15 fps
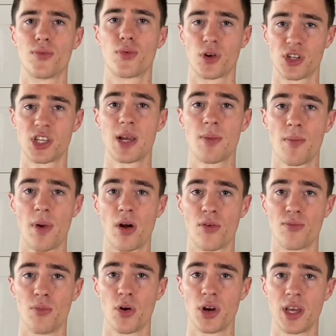for the same amount
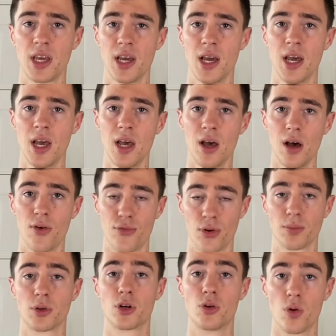of money
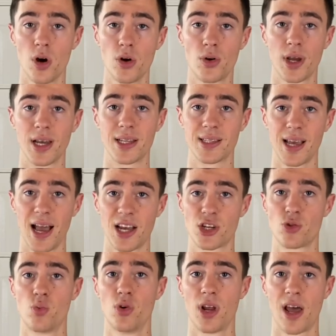from the grow kit
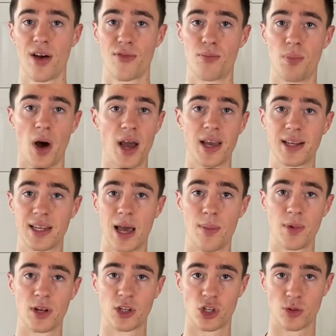as you would have buying
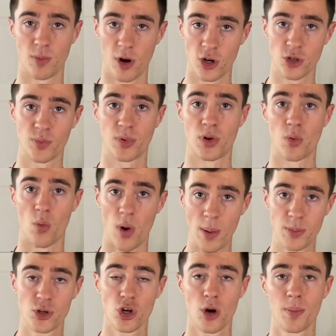them in a smart shop or a
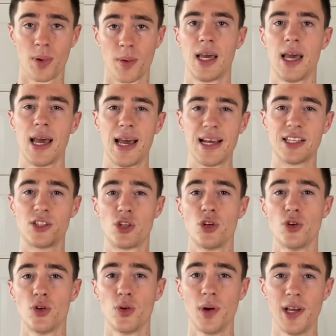web shop. And
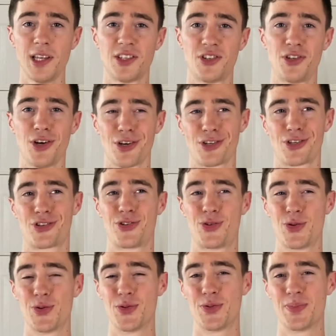two, it's just
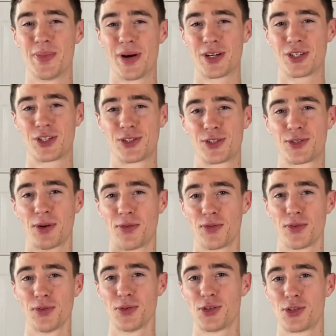too much
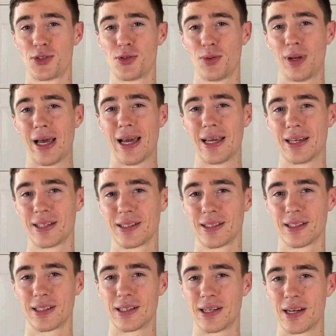truffles to like
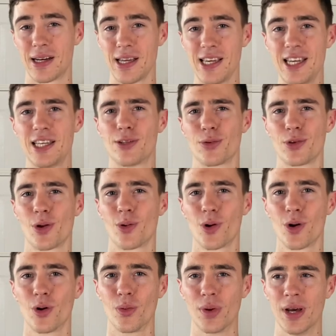uh, eat on your
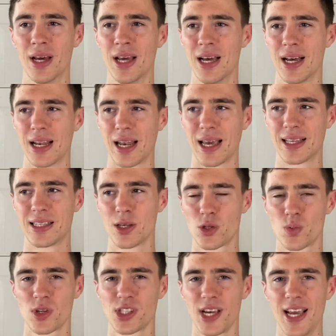own. Like this
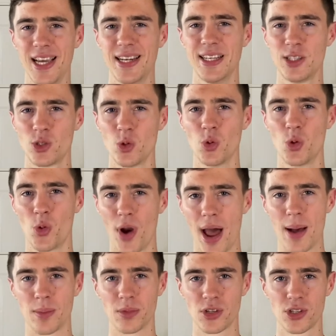was eighty-two
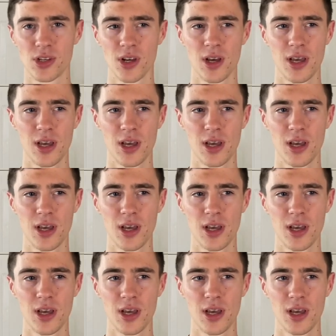grams.